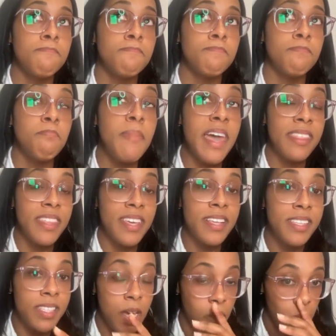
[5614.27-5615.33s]

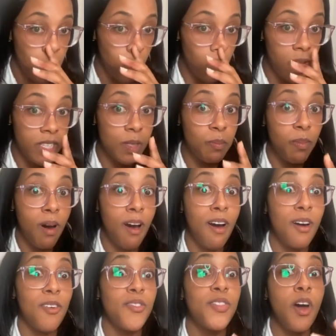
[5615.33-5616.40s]
methods that we once
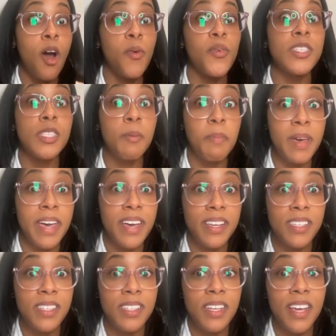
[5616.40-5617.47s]
thought was the
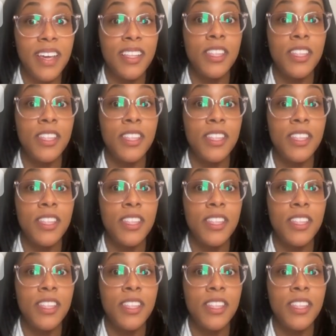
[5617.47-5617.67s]
best.